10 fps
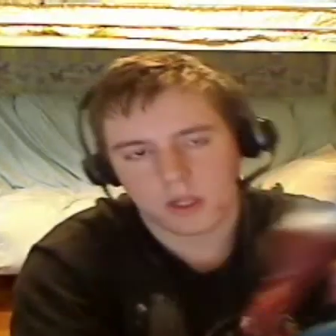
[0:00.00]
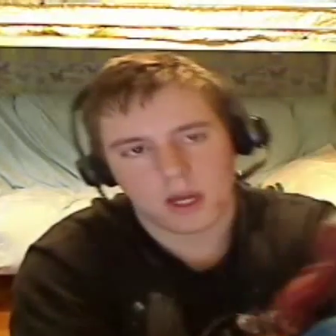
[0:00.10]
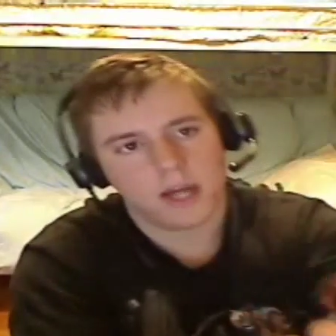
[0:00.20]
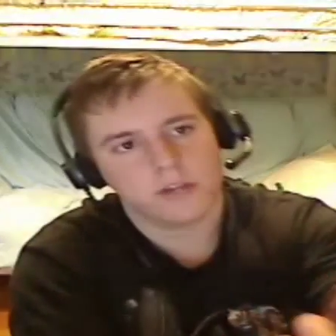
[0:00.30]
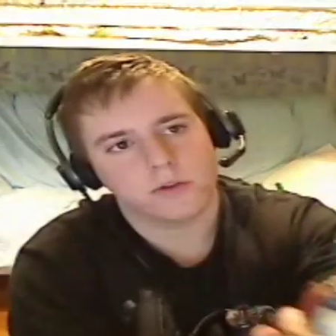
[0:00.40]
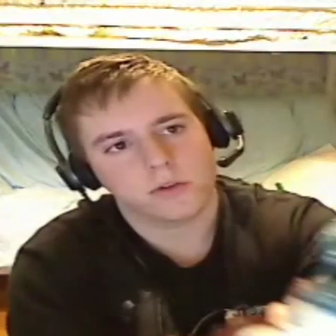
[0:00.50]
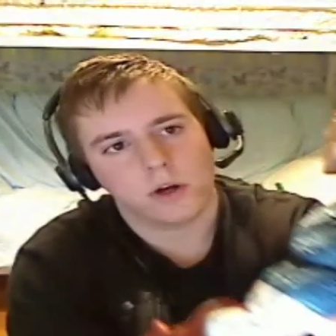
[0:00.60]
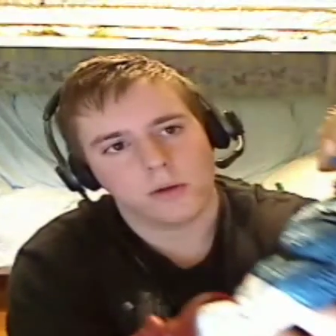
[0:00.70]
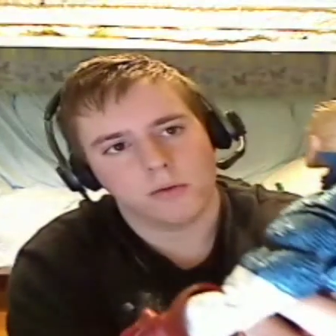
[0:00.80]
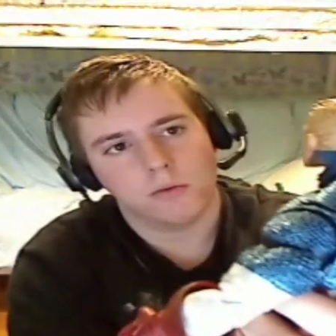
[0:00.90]
The eyes are
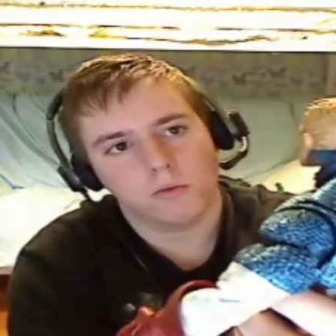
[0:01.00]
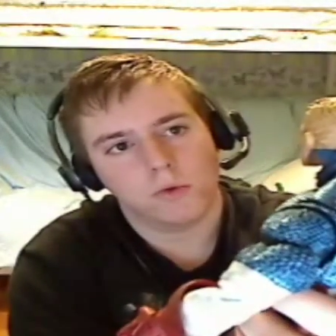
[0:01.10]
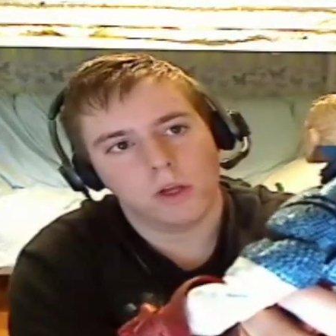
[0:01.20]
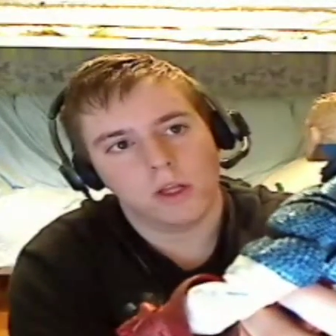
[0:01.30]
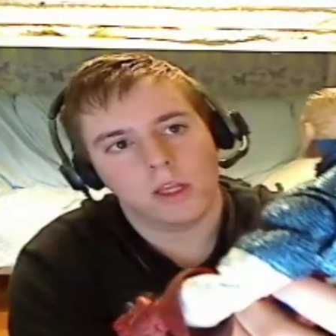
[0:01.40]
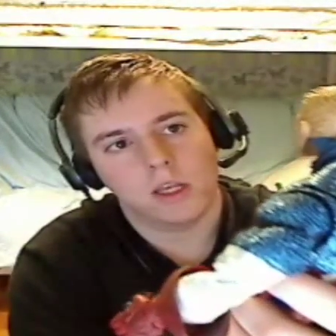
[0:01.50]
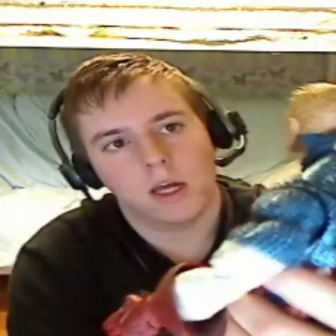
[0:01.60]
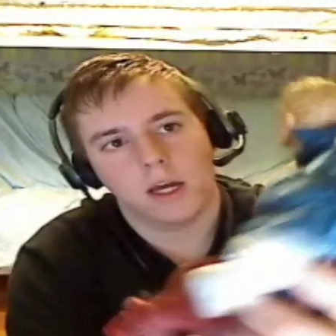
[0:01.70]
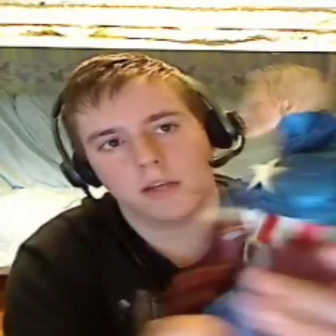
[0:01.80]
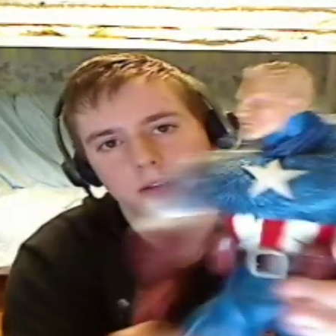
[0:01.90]
sculpted really
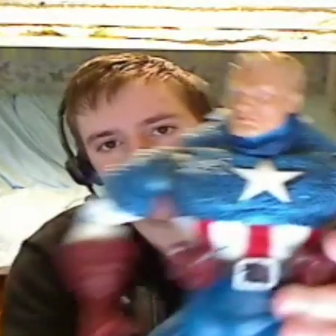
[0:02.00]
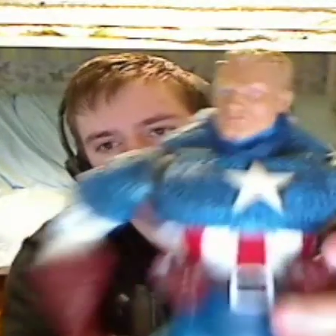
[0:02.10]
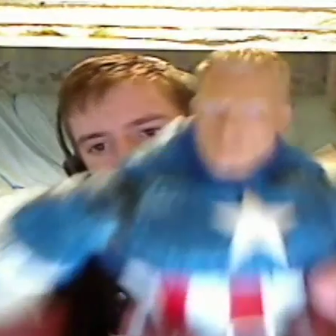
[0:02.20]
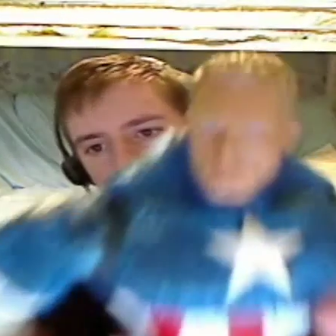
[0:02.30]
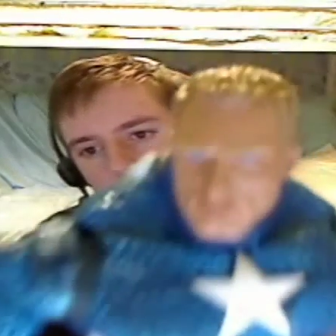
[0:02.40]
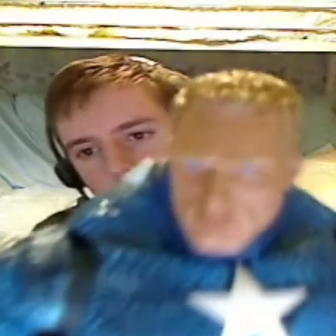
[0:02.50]
nice.